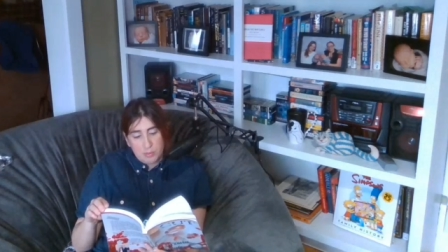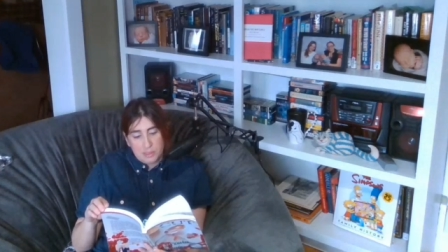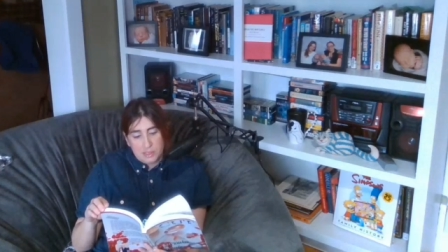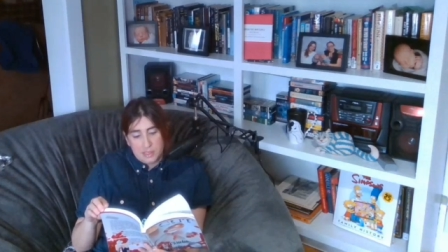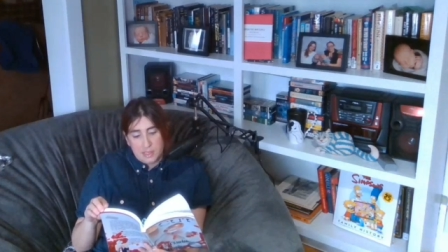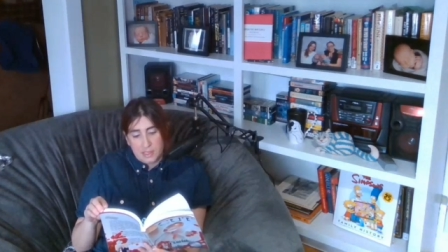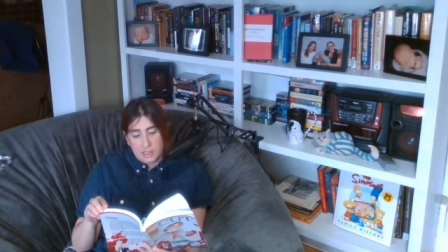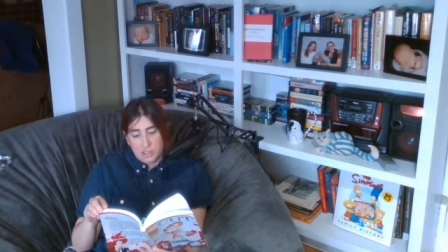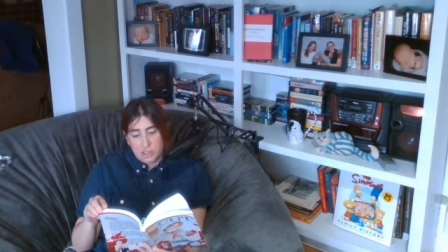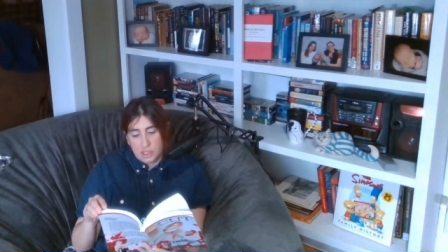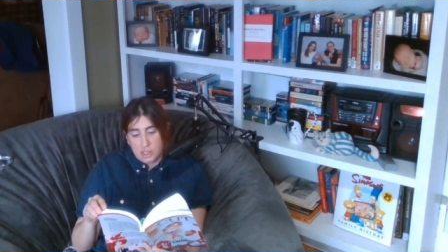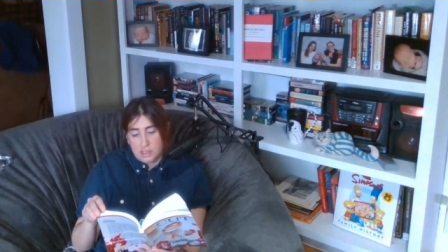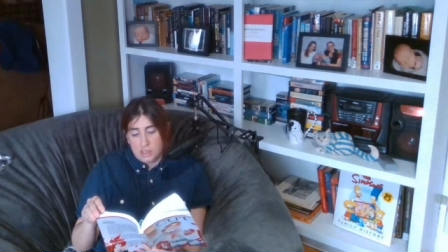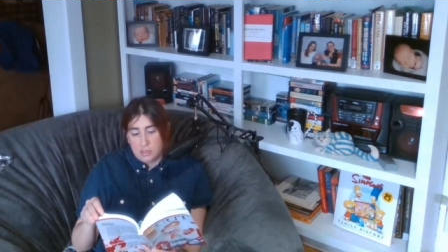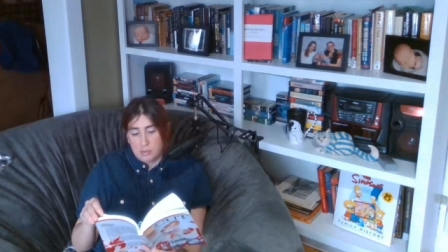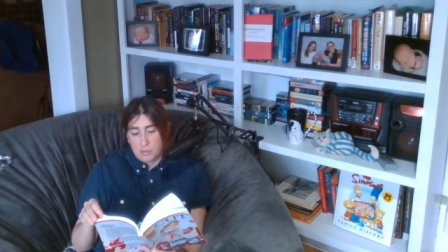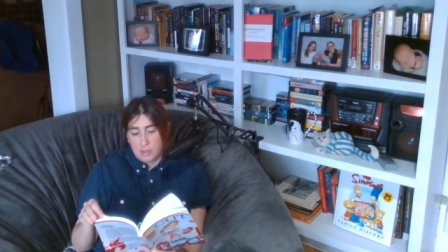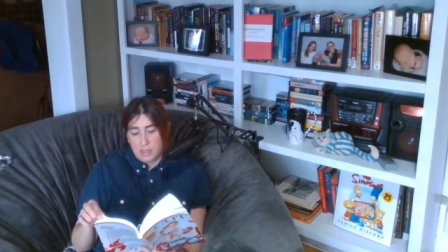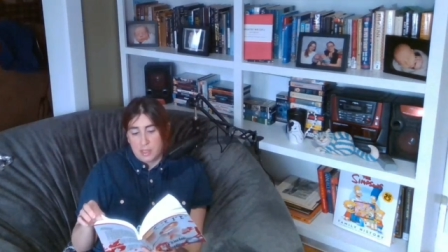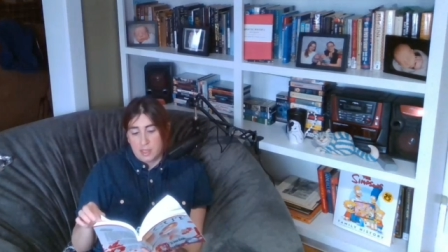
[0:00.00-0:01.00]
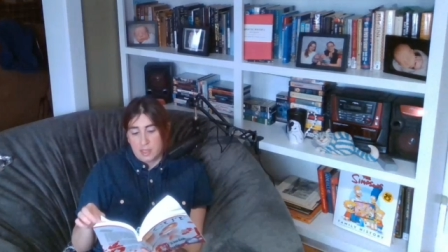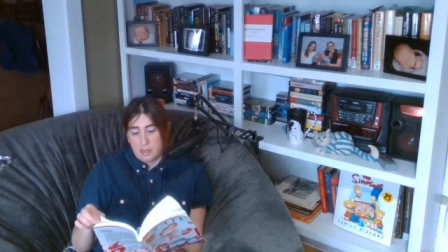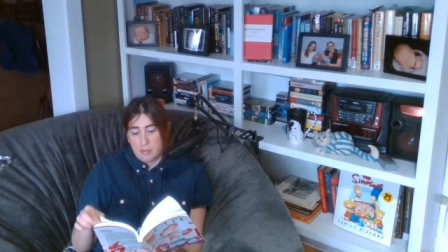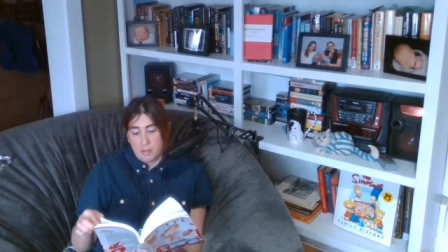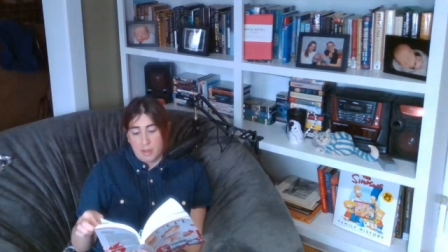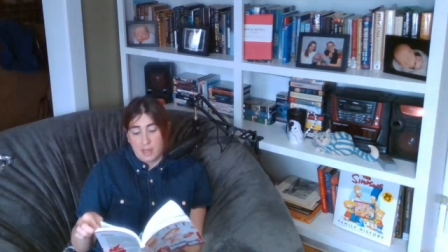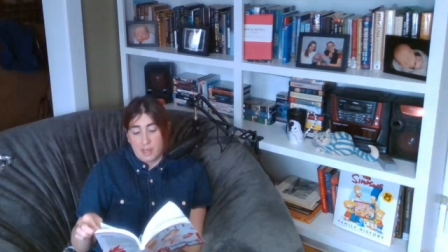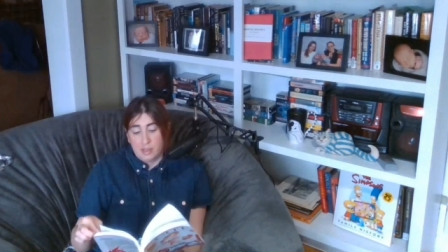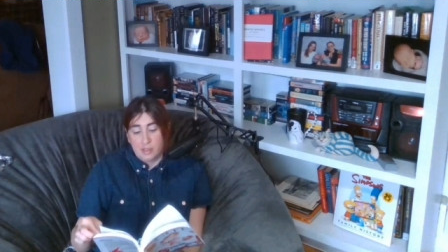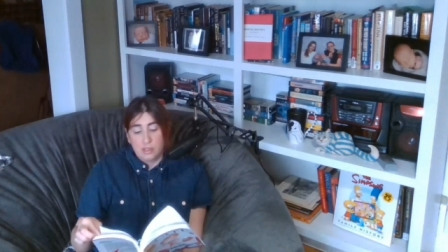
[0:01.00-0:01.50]
mistake Jessamine had
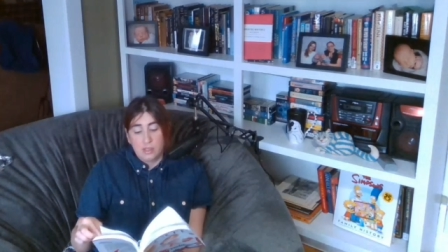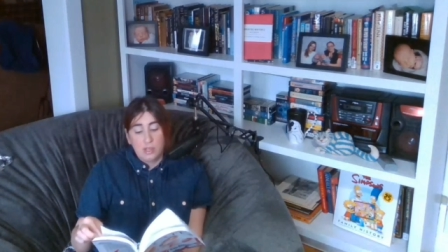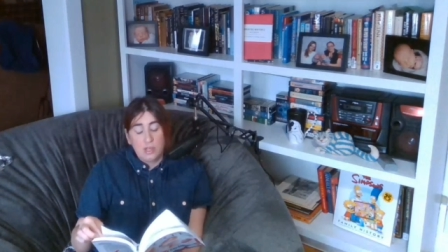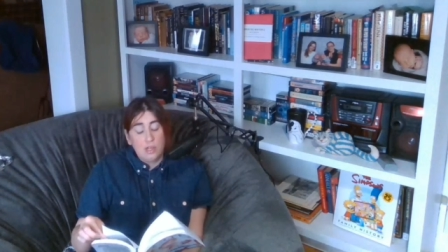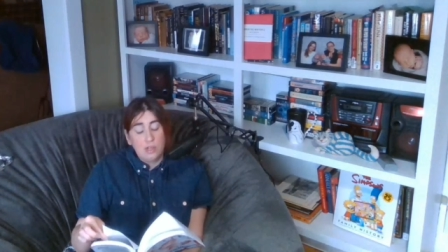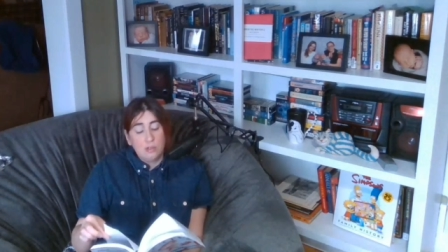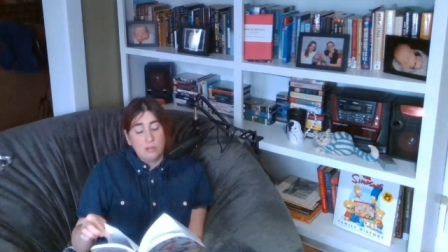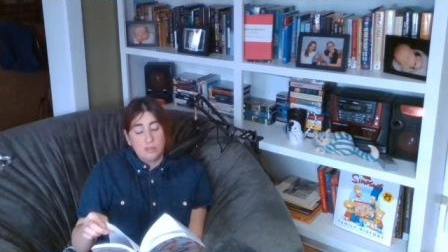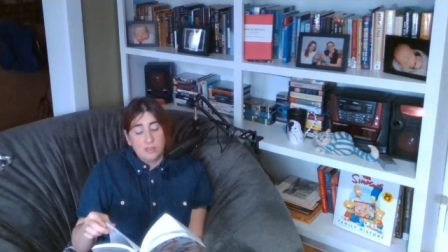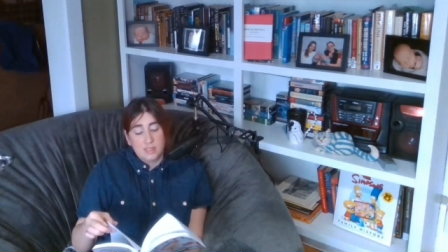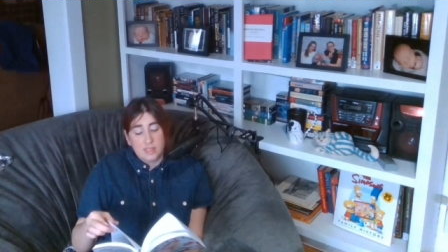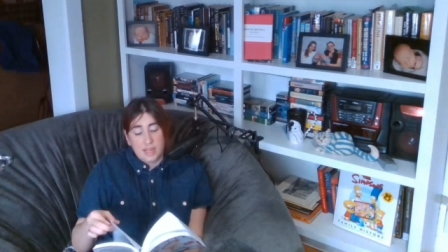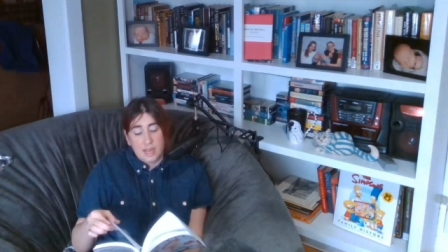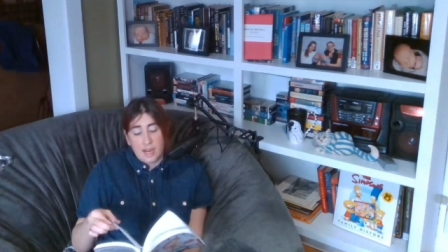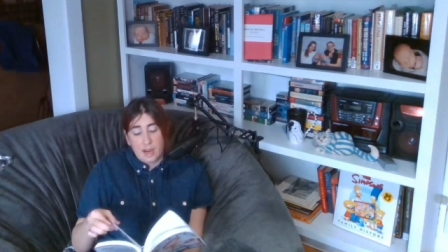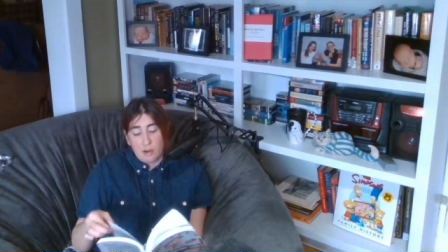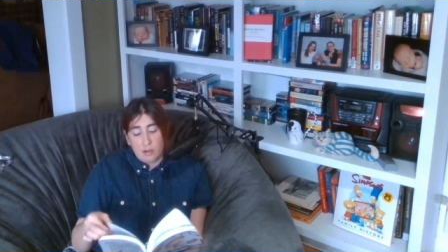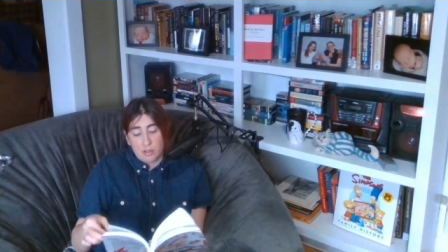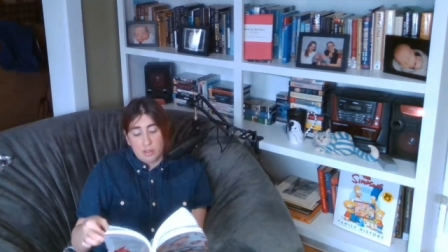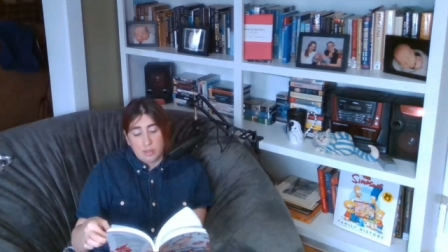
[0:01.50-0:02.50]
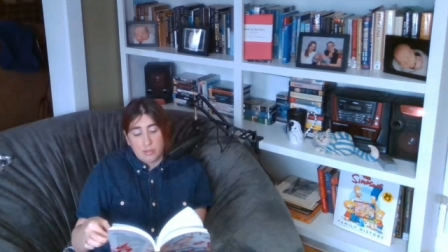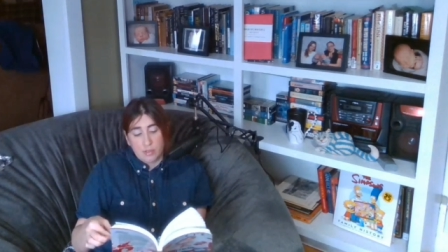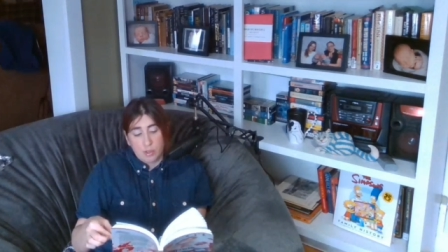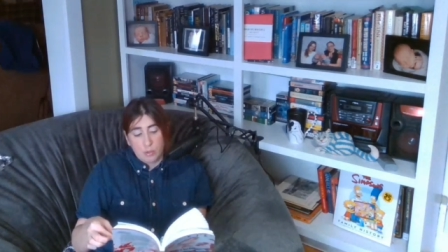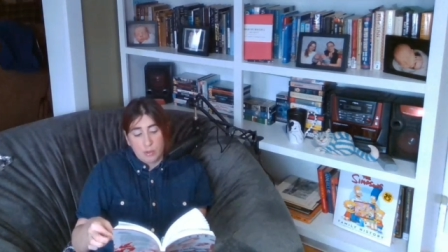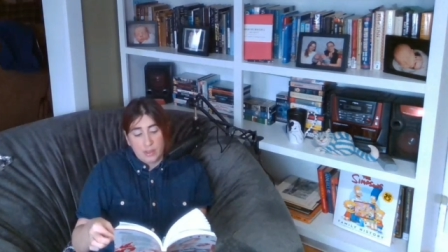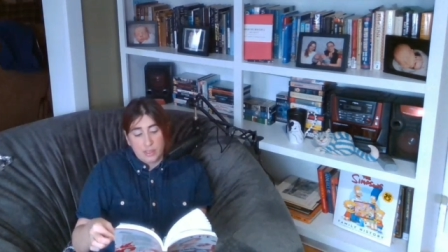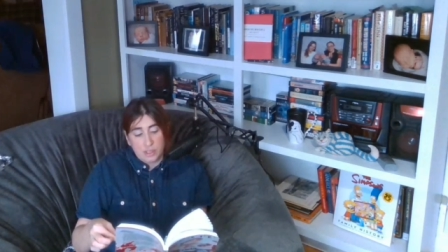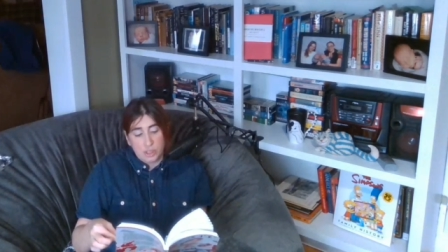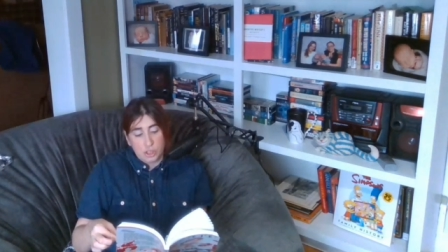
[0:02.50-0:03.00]
made was out of the
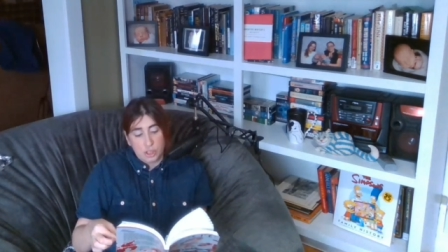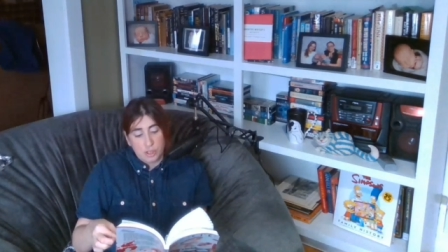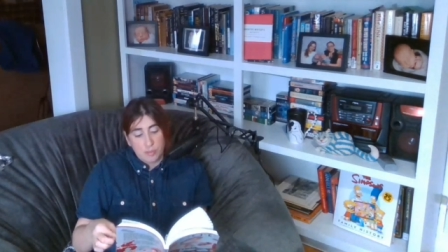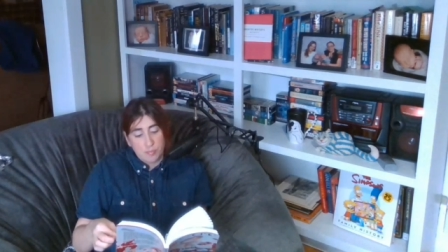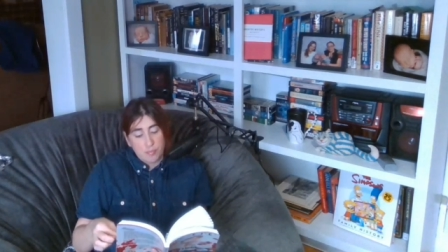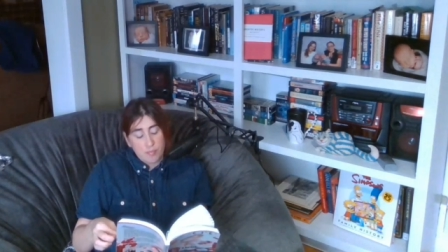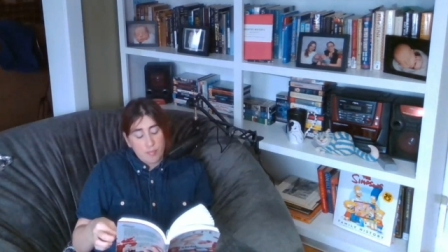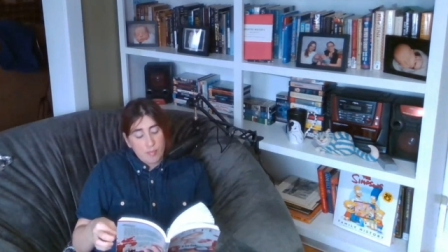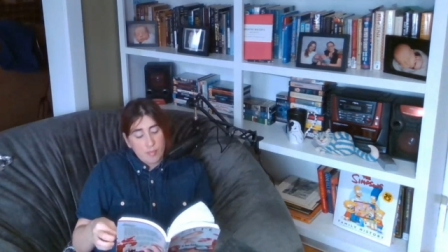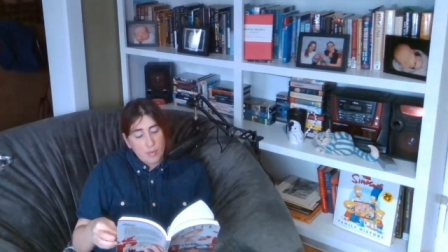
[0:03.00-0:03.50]
question.